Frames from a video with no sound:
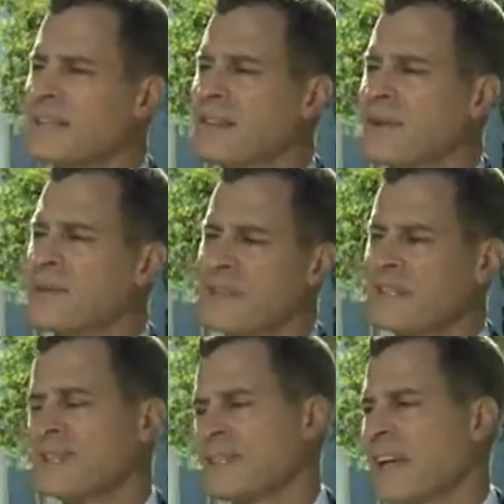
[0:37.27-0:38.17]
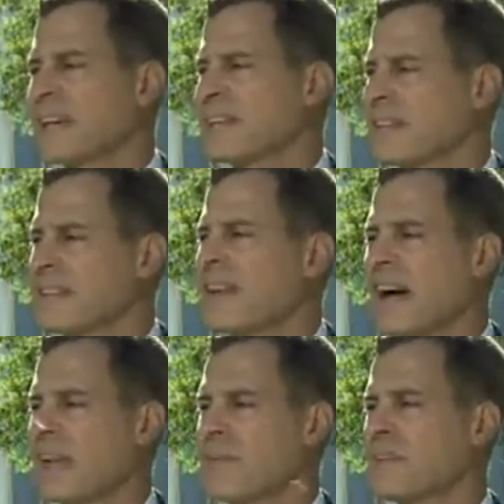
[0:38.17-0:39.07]
So these are signs that the
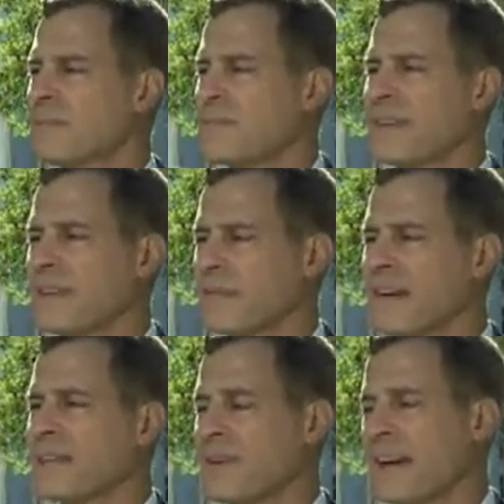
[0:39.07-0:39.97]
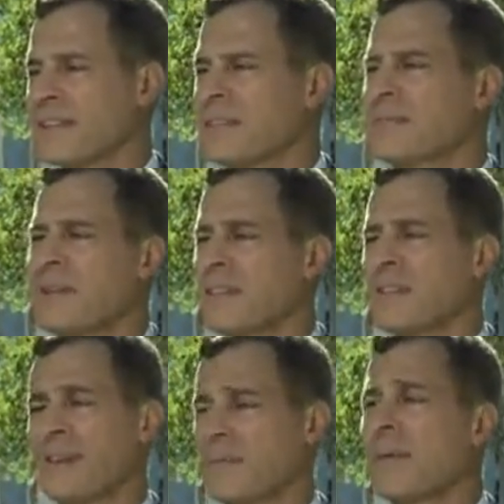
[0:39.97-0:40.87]
economy is moving in the right direction, but
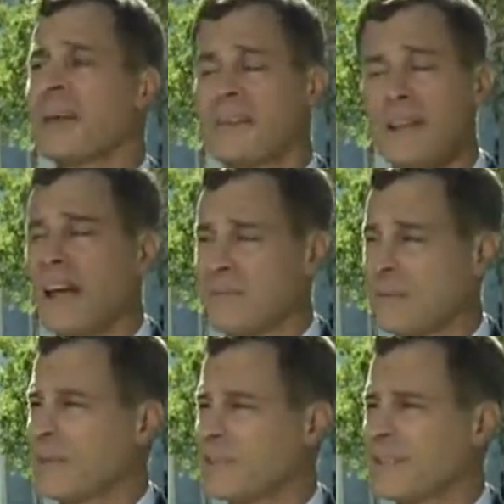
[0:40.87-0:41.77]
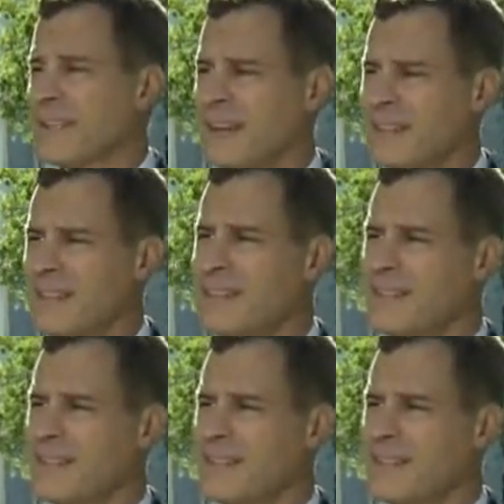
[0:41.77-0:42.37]
there remains a lot of work to be done.